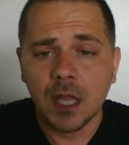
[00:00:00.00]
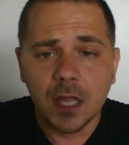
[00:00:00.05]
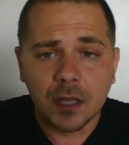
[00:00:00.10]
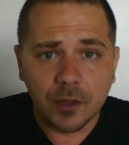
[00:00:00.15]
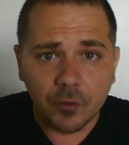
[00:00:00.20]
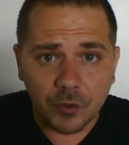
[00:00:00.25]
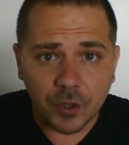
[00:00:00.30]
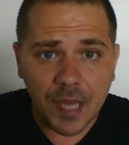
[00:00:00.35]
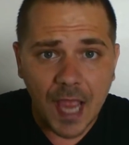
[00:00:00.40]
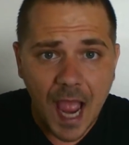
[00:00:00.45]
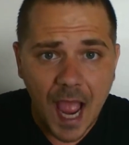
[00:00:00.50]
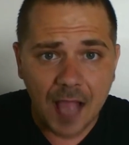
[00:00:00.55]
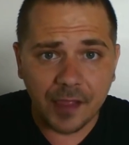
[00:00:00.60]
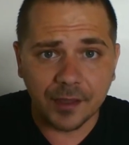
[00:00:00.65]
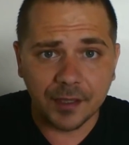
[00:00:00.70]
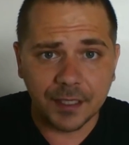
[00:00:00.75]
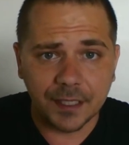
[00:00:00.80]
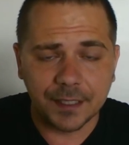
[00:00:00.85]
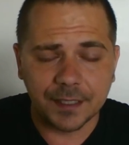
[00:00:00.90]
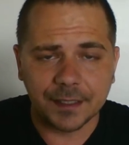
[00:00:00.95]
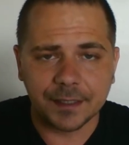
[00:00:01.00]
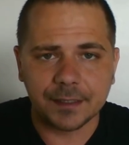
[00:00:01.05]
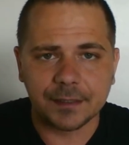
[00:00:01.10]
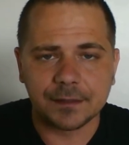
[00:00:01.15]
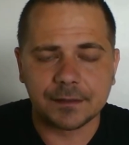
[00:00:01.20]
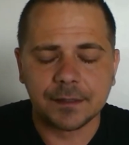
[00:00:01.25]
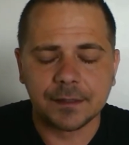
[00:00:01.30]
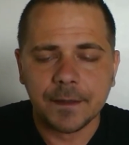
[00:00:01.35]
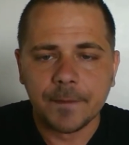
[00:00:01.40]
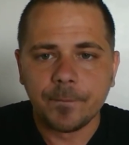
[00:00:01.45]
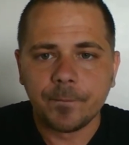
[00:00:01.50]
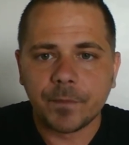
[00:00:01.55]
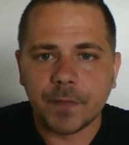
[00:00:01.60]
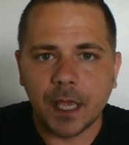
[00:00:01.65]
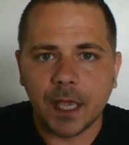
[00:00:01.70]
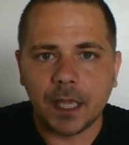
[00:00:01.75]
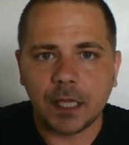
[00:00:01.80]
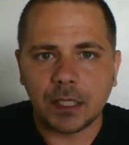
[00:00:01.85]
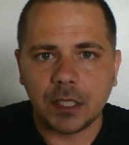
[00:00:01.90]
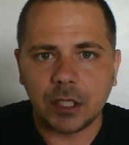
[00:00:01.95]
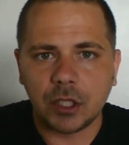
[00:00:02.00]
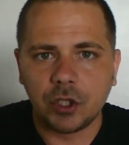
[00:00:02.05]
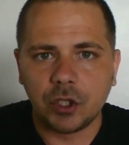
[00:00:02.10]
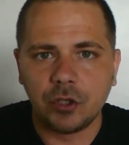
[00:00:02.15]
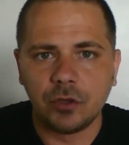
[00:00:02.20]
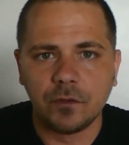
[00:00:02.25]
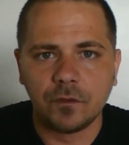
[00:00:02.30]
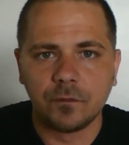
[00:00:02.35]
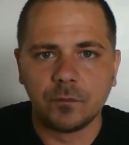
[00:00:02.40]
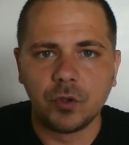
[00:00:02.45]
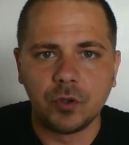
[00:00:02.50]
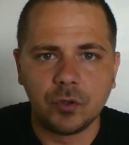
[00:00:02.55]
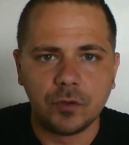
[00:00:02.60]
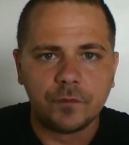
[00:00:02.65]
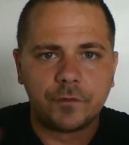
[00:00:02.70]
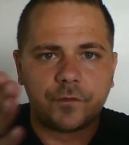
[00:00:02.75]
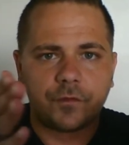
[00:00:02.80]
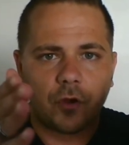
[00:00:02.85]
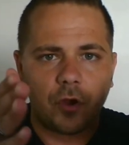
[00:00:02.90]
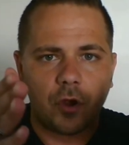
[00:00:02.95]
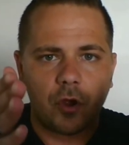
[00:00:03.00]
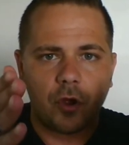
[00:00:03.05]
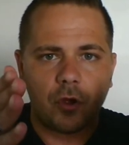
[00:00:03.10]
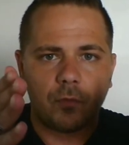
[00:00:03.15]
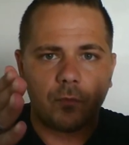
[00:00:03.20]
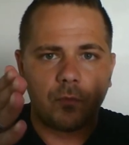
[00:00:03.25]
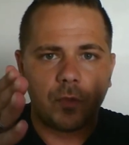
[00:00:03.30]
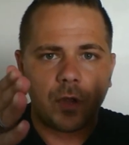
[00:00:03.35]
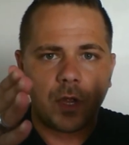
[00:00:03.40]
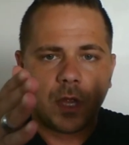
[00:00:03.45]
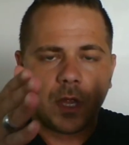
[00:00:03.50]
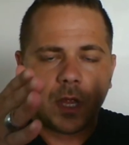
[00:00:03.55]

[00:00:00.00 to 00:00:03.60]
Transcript: The reality is that you've moved from